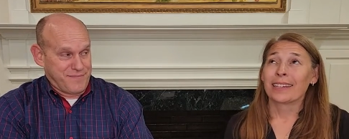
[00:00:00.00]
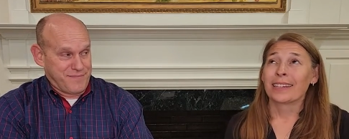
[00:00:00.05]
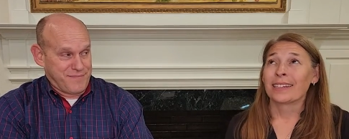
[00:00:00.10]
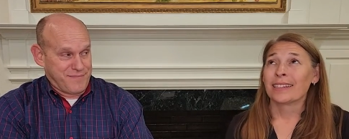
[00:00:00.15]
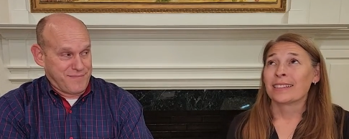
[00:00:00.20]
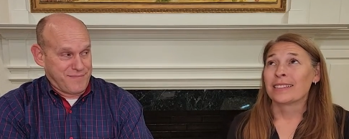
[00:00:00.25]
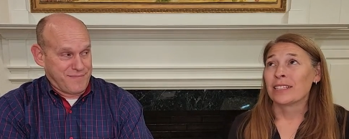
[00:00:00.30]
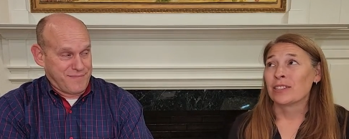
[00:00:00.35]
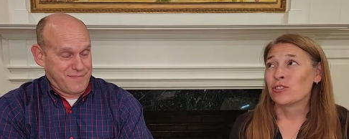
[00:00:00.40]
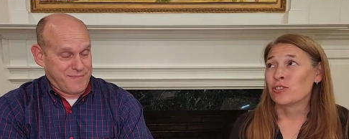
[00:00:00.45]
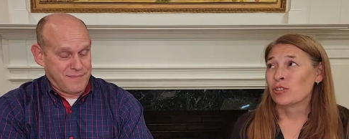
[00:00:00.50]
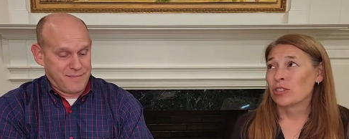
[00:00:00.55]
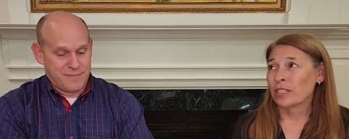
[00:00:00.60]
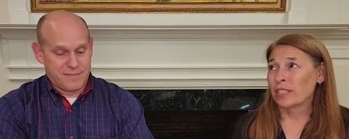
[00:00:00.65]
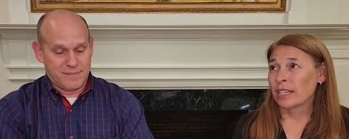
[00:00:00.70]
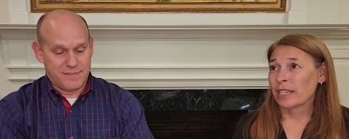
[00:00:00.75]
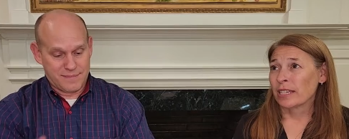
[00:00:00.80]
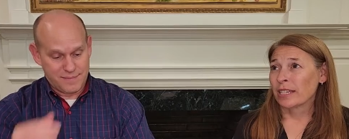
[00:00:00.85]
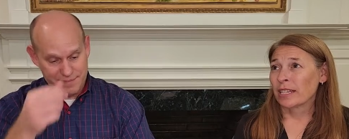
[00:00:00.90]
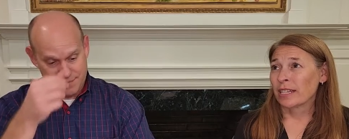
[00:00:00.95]
Speaker 1: It's
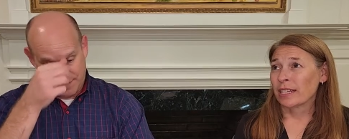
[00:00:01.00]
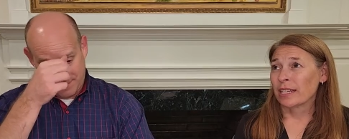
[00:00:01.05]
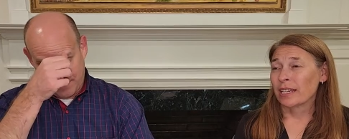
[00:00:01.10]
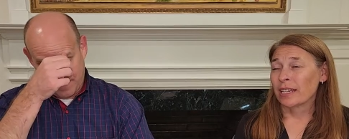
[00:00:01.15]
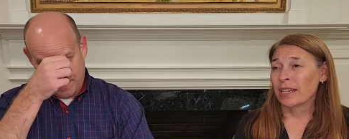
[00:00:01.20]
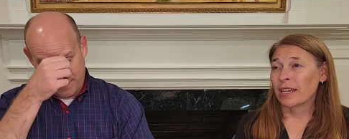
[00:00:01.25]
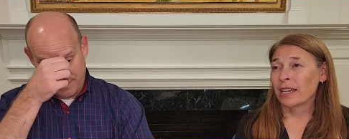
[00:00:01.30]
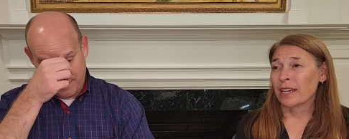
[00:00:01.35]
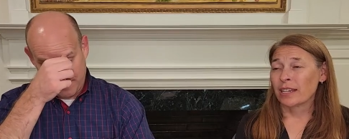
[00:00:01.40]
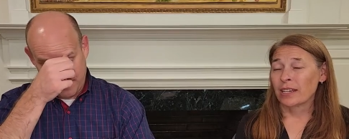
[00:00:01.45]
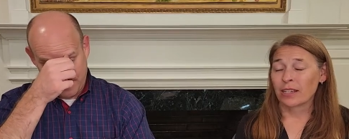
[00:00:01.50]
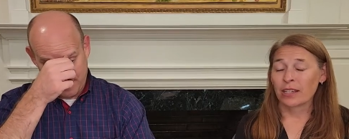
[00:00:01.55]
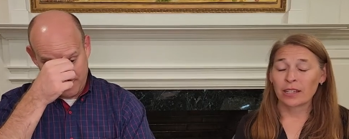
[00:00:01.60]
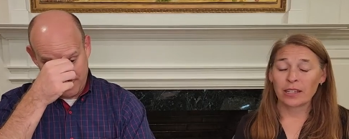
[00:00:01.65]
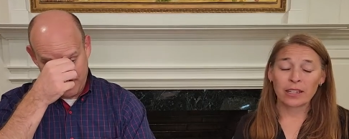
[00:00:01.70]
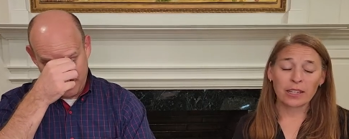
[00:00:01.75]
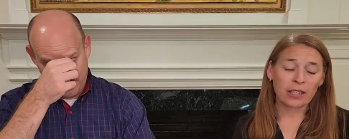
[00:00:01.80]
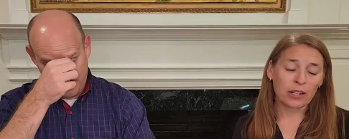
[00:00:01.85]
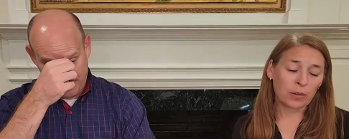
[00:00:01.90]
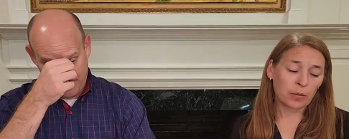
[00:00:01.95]
interesting that,
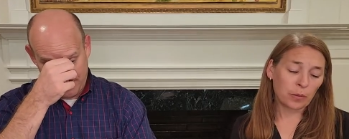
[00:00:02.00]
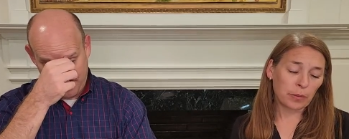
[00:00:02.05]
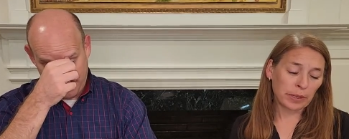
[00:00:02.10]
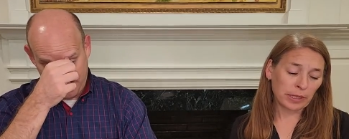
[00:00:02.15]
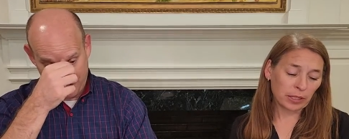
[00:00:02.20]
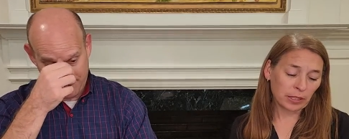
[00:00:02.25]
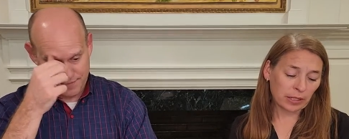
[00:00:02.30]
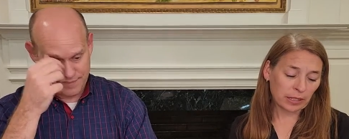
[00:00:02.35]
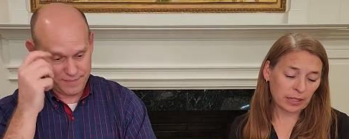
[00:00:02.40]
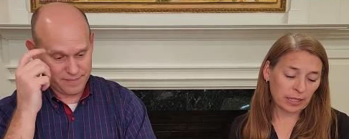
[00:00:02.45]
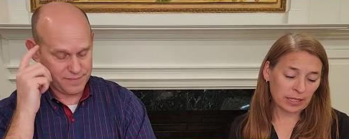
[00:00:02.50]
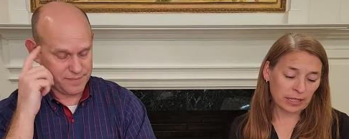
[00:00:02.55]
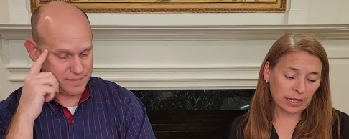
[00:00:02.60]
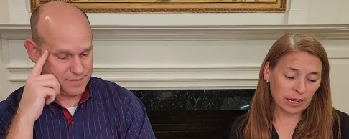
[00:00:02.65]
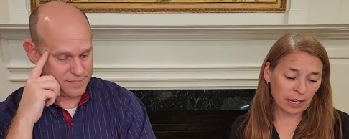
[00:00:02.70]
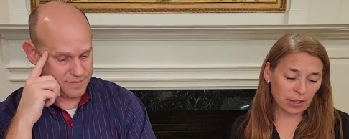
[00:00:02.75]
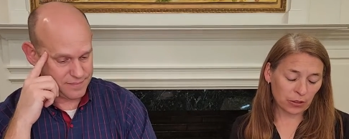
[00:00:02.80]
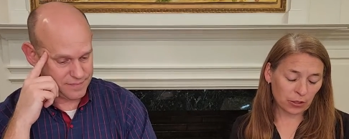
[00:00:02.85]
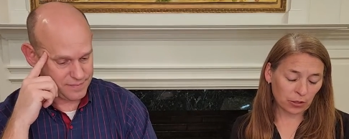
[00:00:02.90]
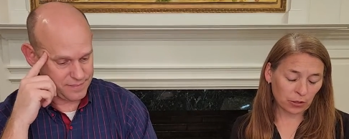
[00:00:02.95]
you know, when we look at these
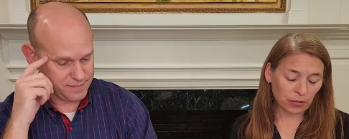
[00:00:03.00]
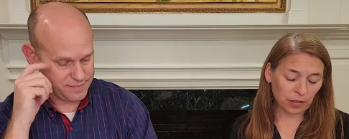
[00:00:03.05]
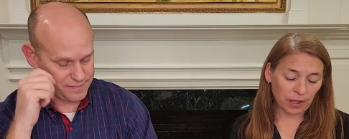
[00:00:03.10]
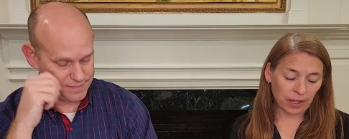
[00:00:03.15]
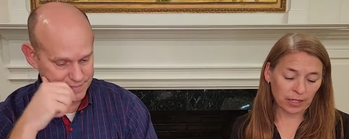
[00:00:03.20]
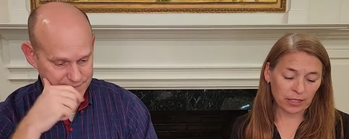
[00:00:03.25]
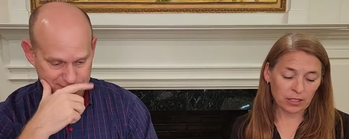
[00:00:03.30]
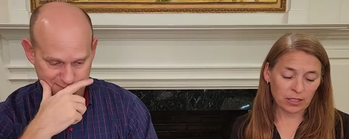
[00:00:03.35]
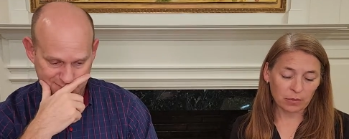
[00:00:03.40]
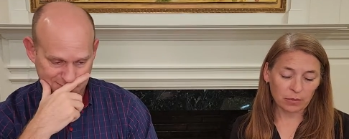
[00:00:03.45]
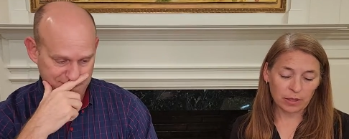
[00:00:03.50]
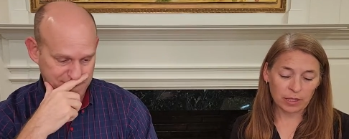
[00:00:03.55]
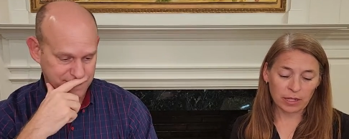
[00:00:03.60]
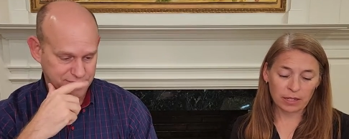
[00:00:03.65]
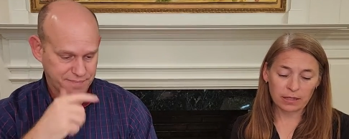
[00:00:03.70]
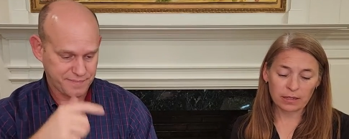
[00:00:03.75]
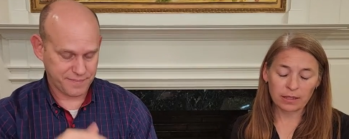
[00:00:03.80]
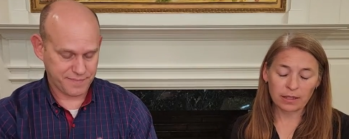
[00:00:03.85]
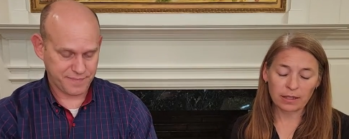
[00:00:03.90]
other things and we,